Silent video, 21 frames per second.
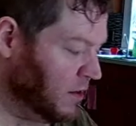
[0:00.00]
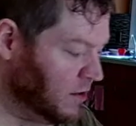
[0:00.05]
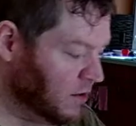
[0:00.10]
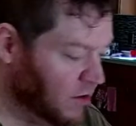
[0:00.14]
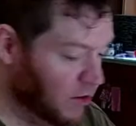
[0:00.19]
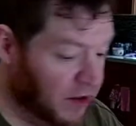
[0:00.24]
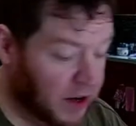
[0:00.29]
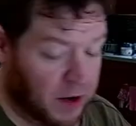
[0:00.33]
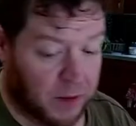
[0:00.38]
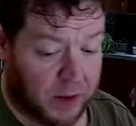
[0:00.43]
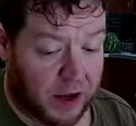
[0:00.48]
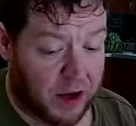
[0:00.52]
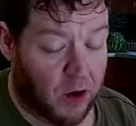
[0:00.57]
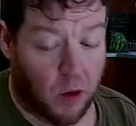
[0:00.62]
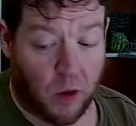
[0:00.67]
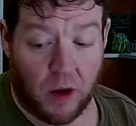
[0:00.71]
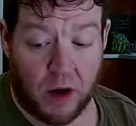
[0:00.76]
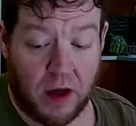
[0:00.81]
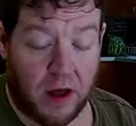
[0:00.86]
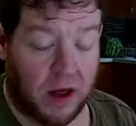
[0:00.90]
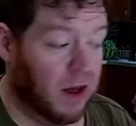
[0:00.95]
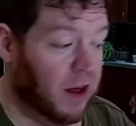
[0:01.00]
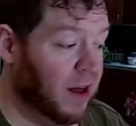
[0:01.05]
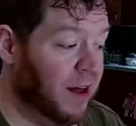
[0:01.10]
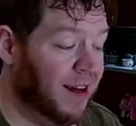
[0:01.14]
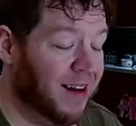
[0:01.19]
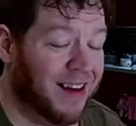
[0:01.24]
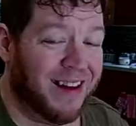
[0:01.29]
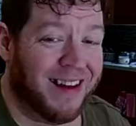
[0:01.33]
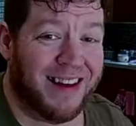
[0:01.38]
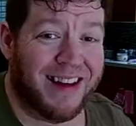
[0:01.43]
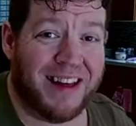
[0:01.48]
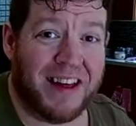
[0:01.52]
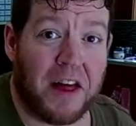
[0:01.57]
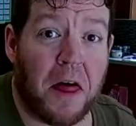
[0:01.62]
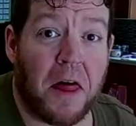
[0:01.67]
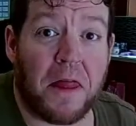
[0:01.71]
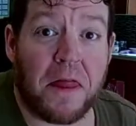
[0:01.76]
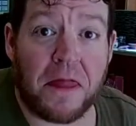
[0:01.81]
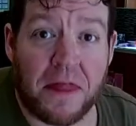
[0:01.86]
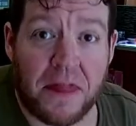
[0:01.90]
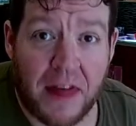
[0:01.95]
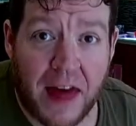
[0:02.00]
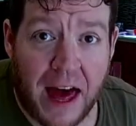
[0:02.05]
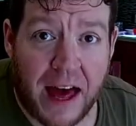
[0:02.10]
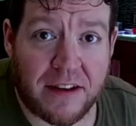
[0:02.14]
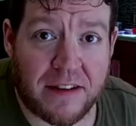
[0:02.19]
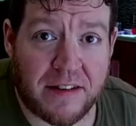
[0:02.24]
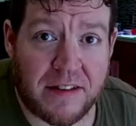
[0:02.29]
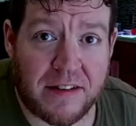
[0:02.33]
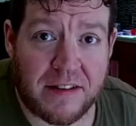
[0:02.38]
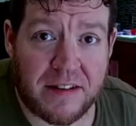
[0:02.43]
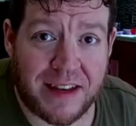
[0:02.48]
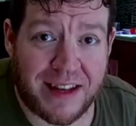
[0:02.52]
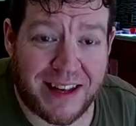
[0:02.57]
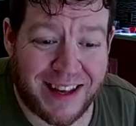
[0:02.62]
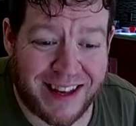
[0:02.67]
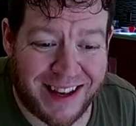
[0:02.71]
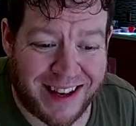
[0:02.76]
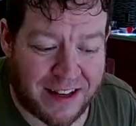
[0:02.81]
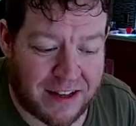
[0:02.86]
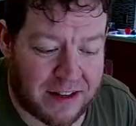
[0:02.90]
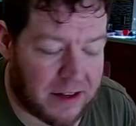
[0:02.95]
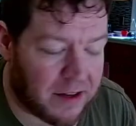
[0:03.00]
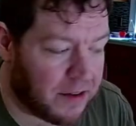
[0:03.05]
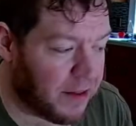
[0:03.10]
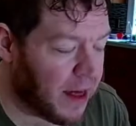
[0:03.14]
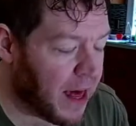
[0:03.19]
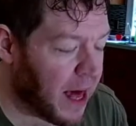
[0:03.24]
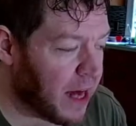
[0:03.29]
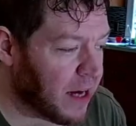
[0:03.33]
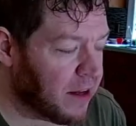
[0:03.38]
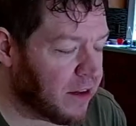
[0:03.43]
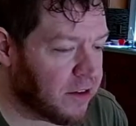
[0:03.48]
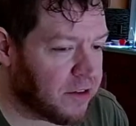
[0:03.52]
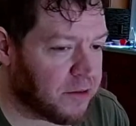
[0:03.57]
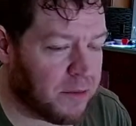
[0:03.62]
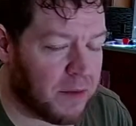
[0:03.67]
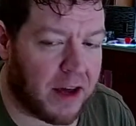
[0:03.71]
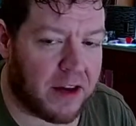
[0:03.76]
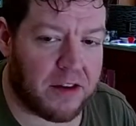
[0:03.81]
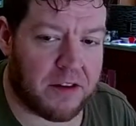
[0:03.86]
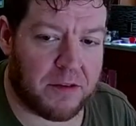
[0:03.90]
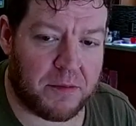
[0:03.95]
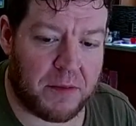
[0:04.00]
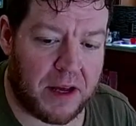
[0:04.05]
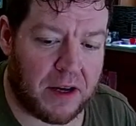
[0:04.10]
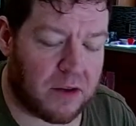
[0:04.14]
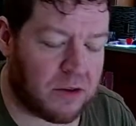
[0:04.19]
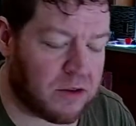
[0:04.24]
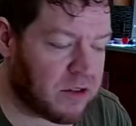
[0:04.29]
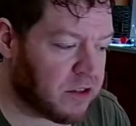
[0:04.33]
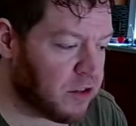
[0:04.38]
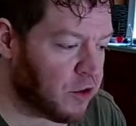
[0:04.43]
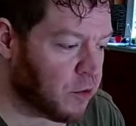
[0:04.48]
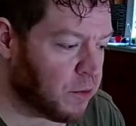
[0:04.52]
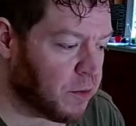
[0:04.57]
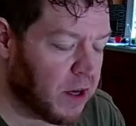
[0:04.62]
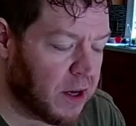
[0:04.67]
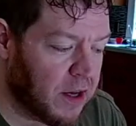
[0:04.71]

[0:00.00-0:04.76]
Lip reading: So there we go. That's it. That is my tomato soup.